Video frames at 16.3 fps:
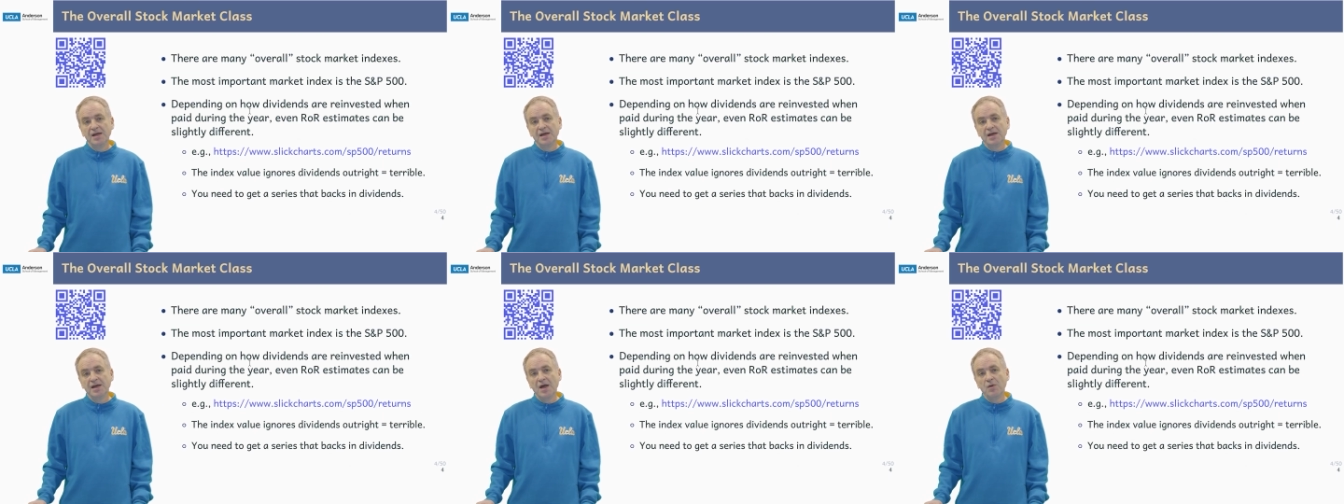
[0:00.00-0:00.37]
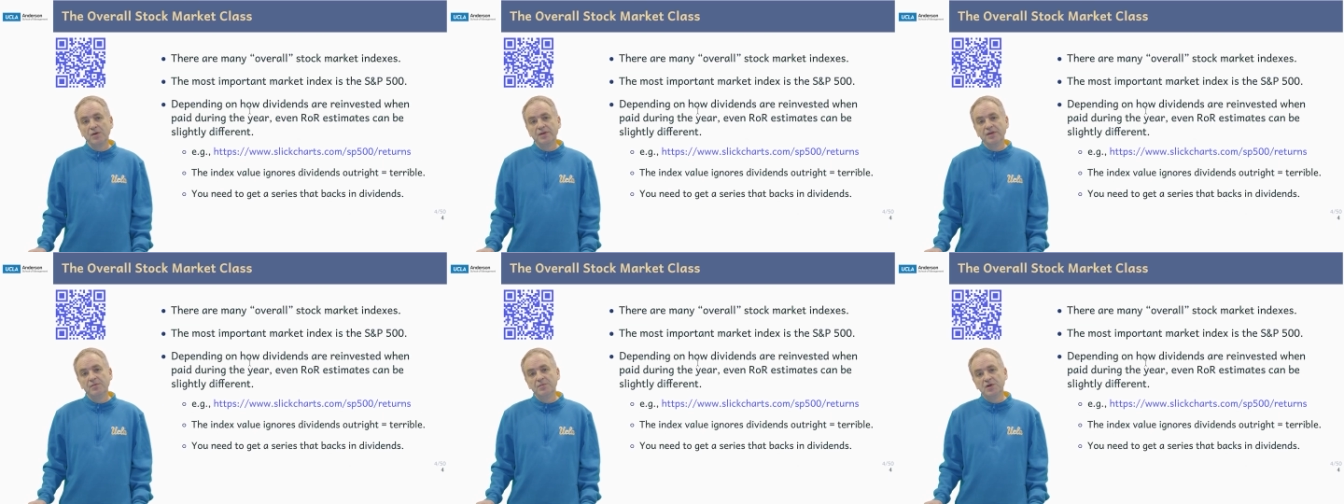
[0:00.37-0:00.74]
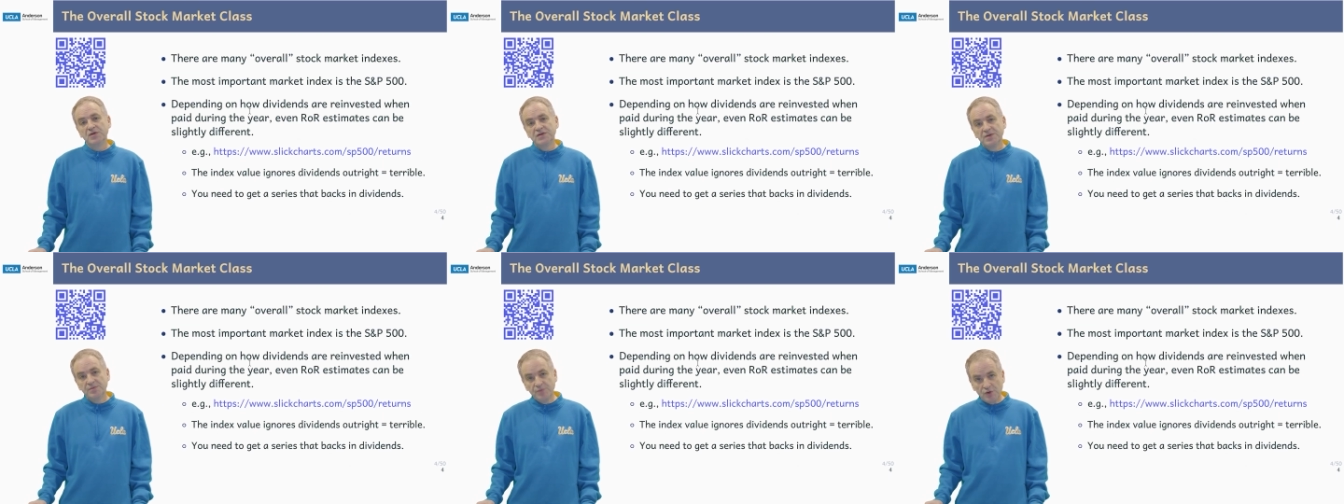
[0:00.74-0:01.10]
Now, the
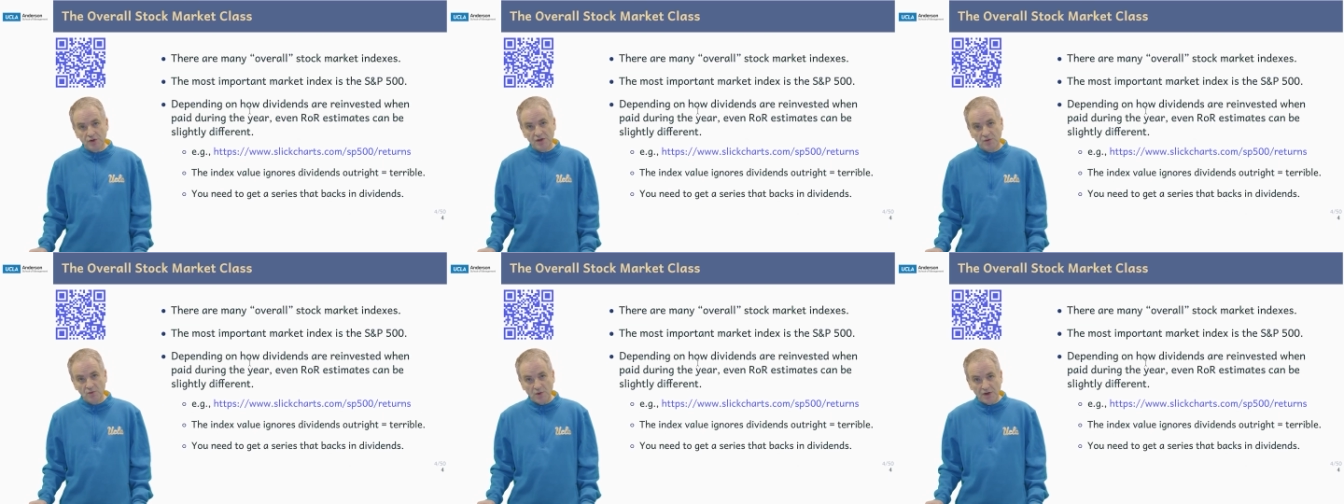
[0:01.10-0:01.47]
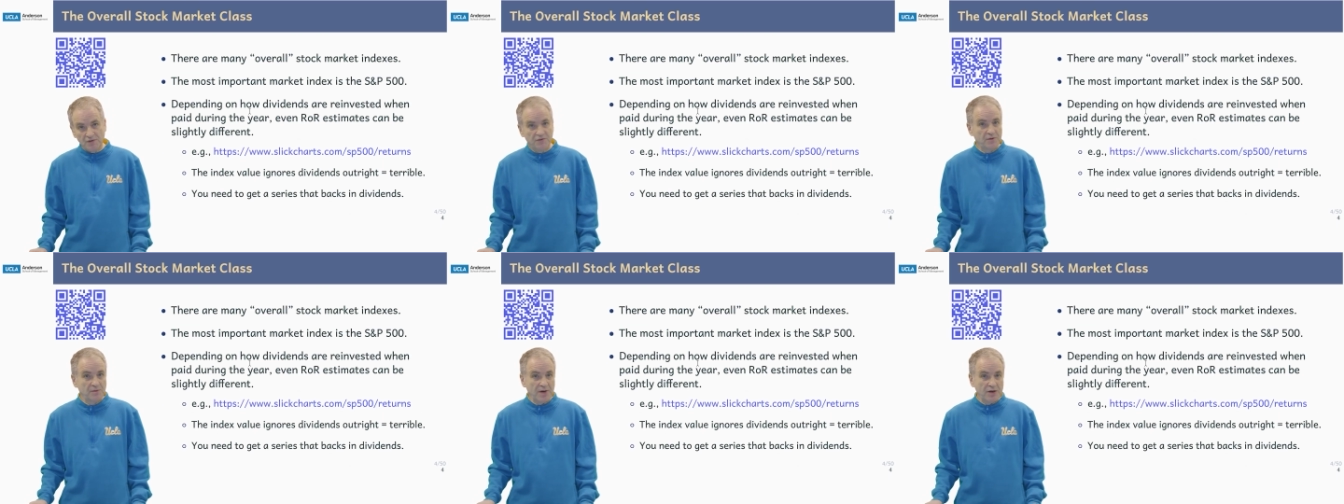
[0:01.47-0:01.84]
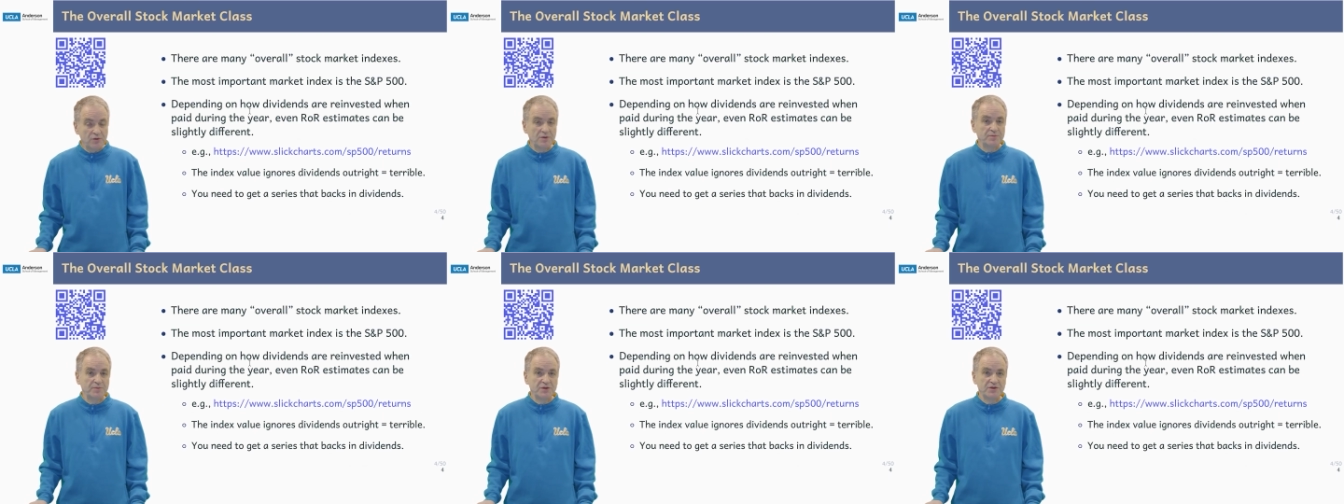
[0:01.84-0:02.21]
most important one from
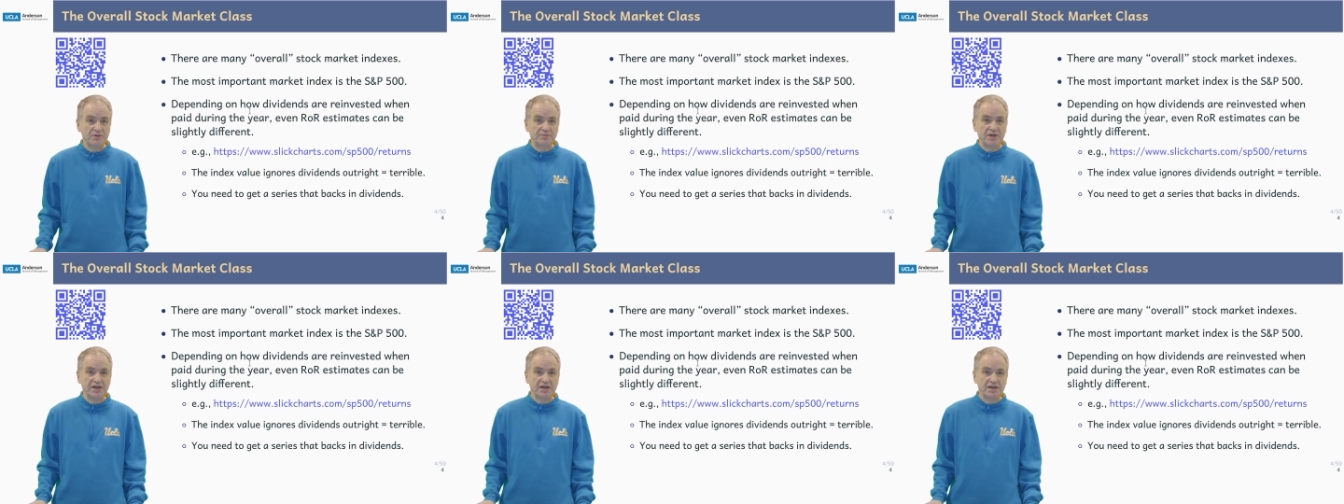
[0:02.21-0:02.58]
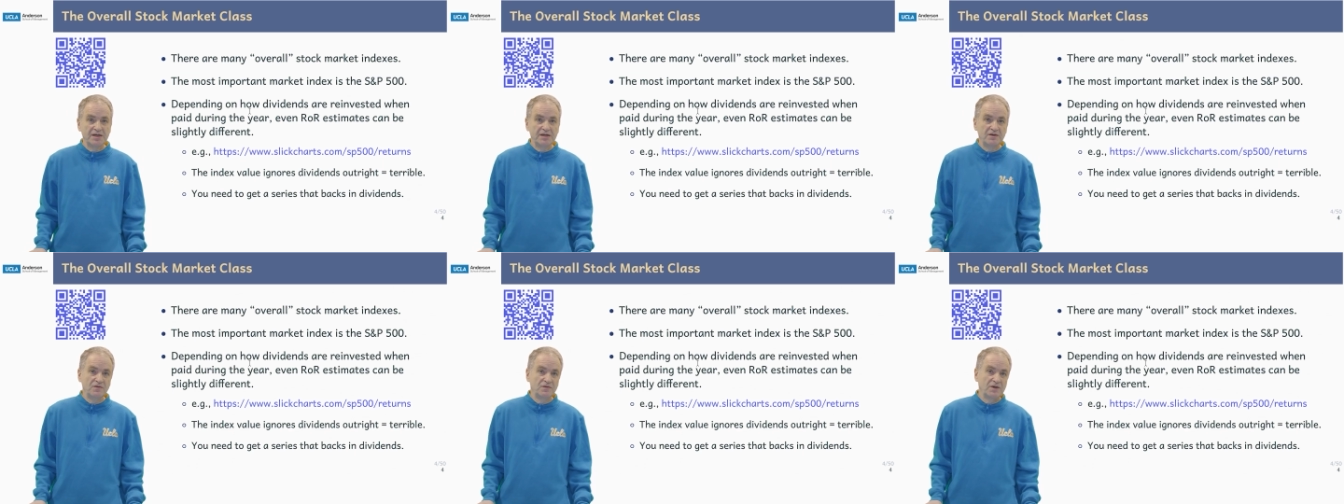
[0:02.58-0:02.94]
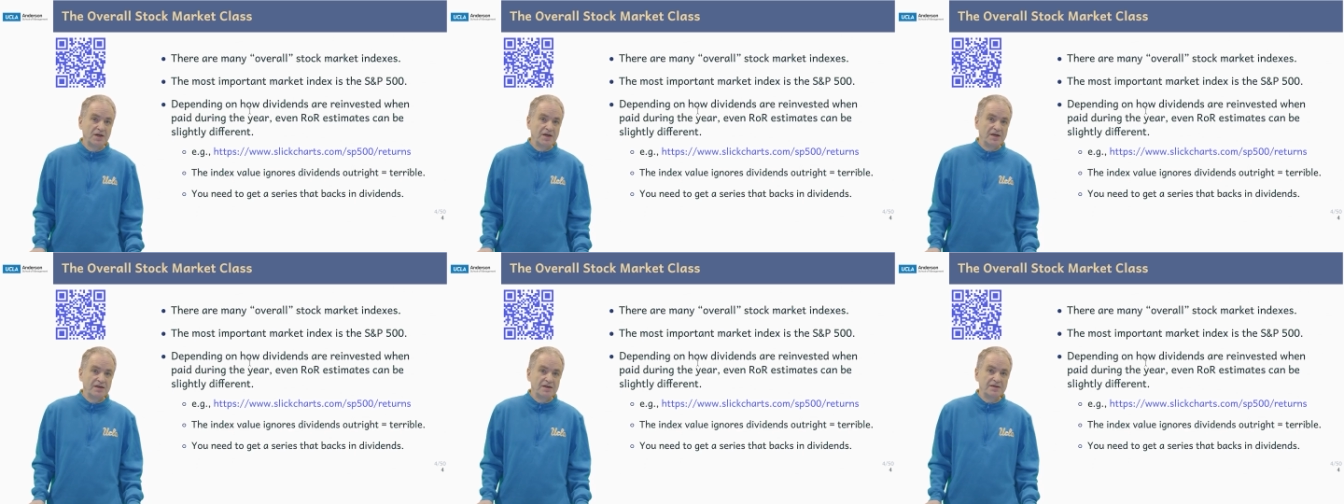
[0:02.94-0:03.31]
our perspective
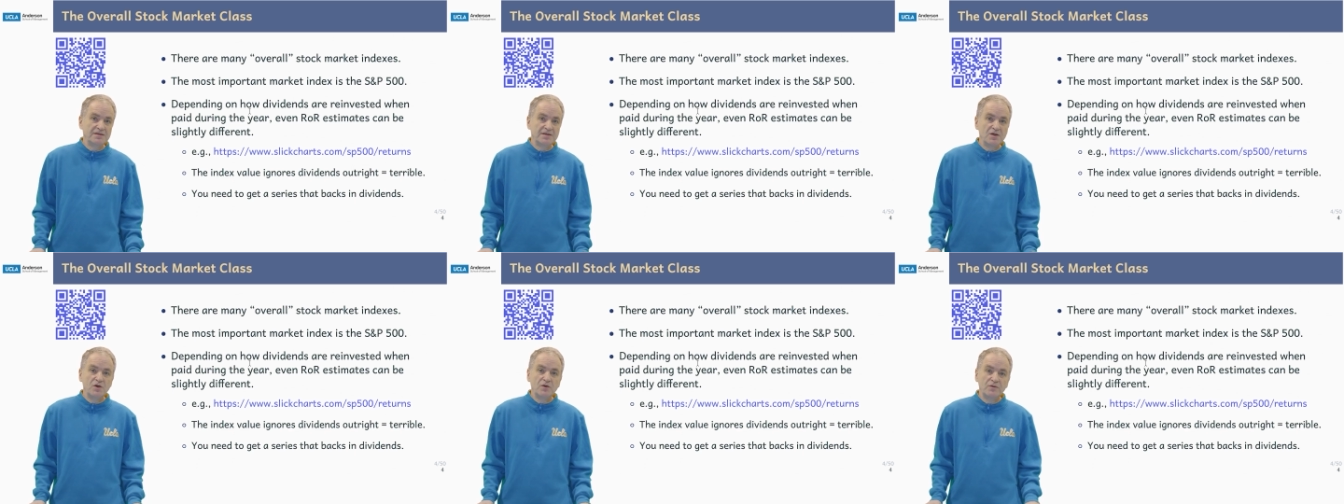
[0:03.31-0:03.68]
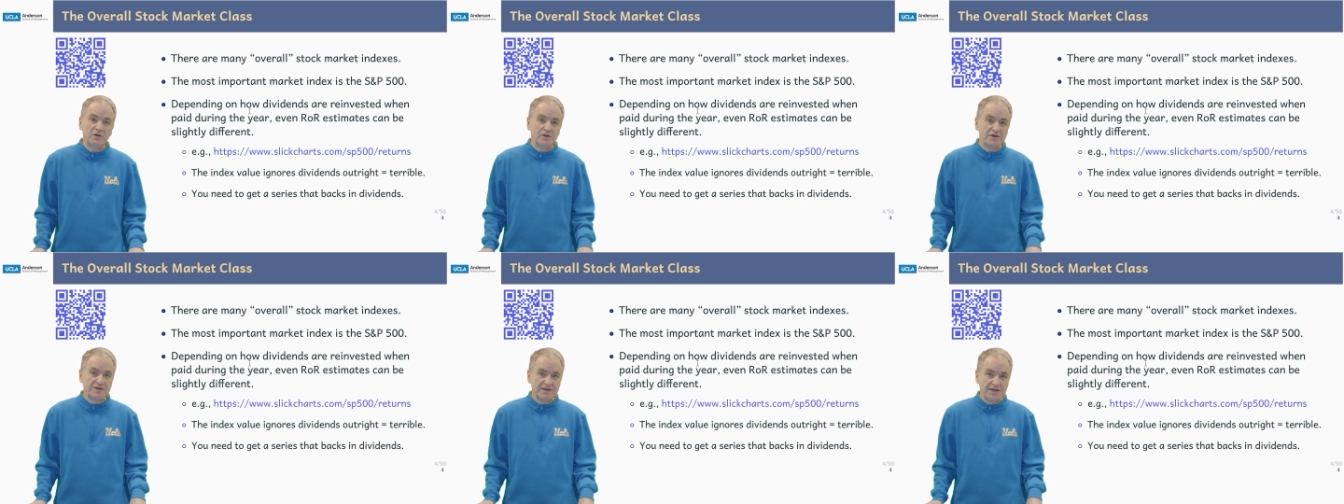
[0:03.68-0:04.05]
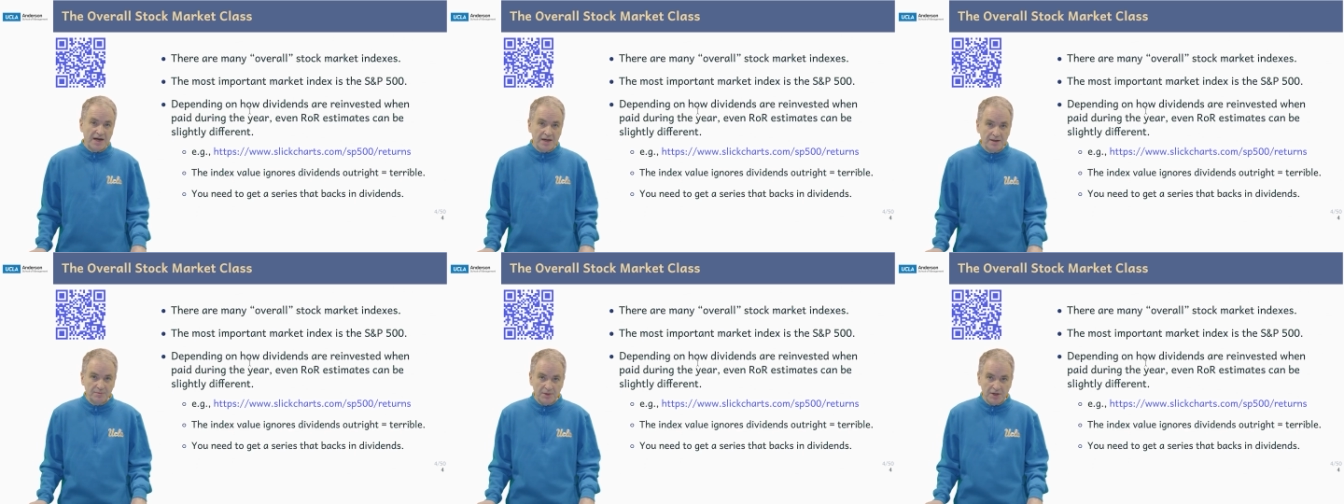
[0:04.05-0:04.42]
is the overall
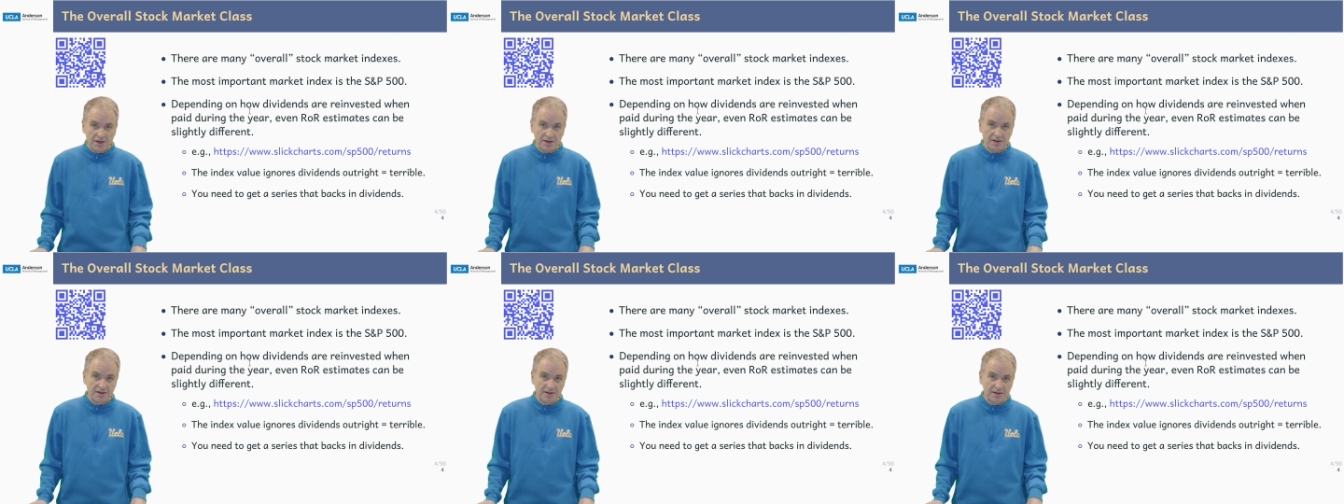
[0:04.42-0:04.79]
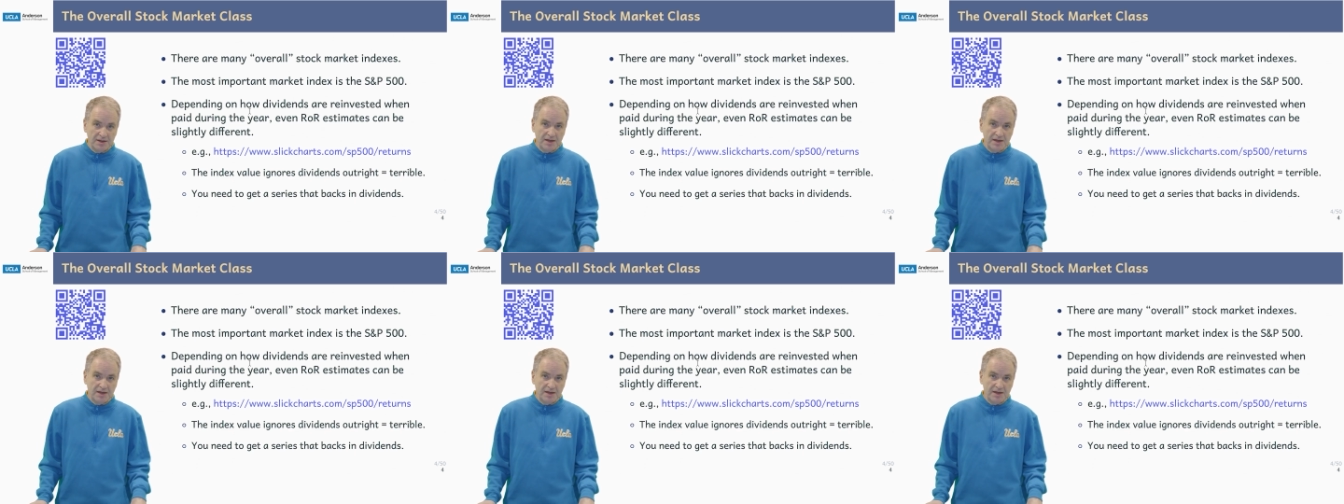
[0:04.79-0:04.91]
stock market.